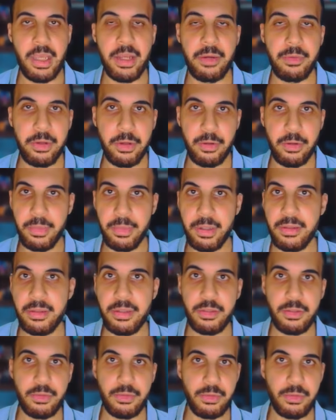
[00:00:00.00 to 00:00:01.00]
I
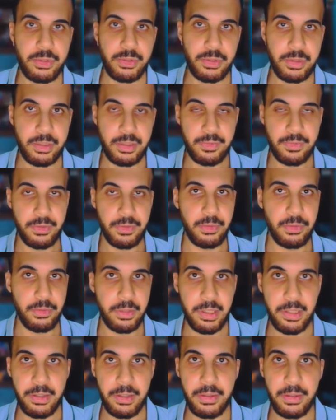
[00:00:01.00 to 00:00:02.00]
recommend that you watch this
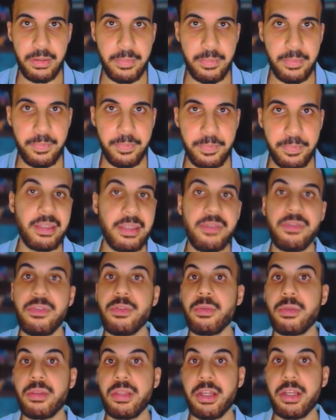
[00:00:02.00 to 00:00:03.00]
video here. And
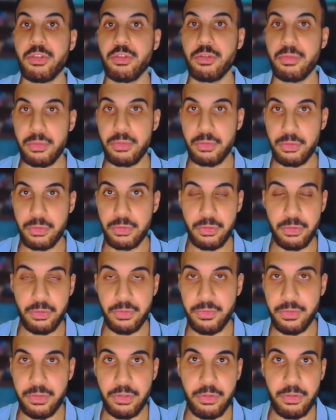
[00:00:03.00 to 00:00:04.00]
if you would like to boost
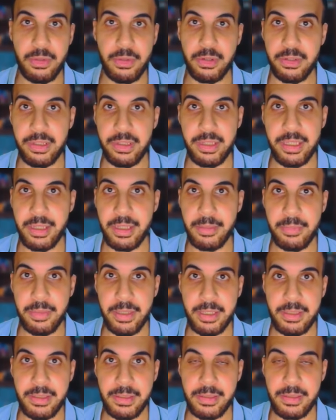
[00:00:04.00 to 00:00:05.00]
your video marketing
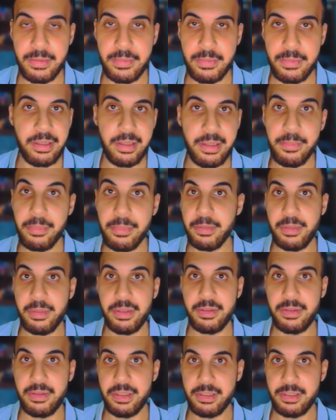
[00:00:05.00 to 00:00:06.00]
campaigns and
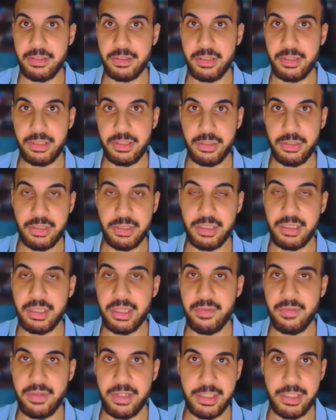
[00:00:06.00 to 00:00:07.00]
implement the strategy
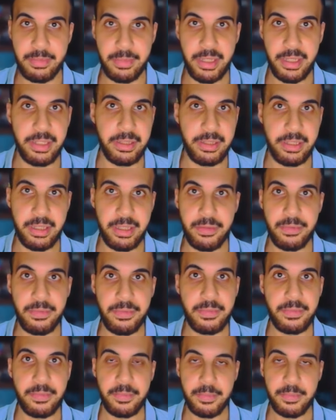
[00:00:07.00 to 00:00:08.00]
that I've explained
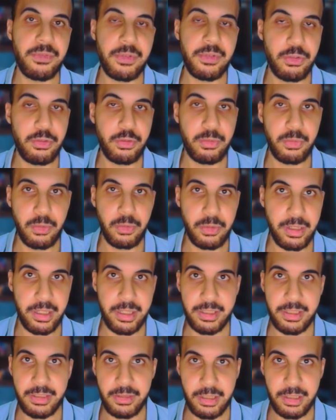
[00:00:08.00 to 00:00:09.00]
now, feel free to book
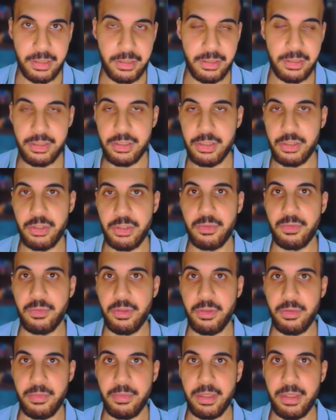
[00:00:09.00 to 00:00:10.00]
a strategy session
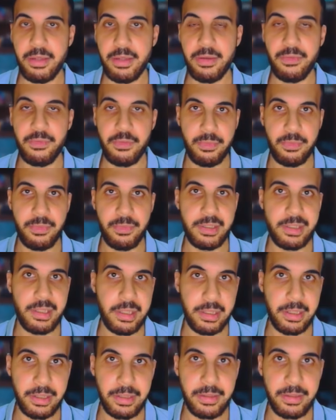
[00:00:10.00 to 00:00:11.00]
with me from
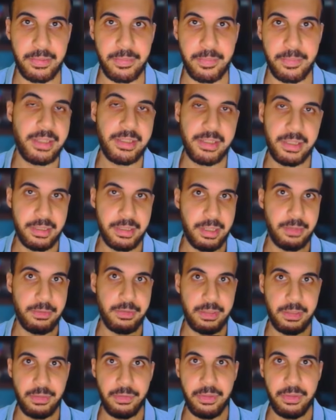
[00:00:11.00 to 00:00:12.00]
this link. Thanks, and I
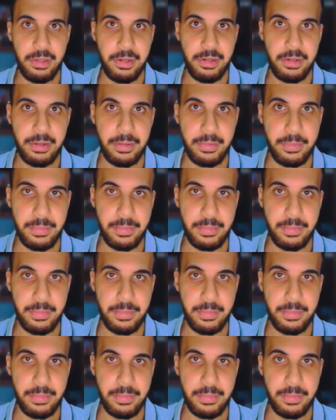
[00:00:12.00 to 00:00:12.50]
will see you there.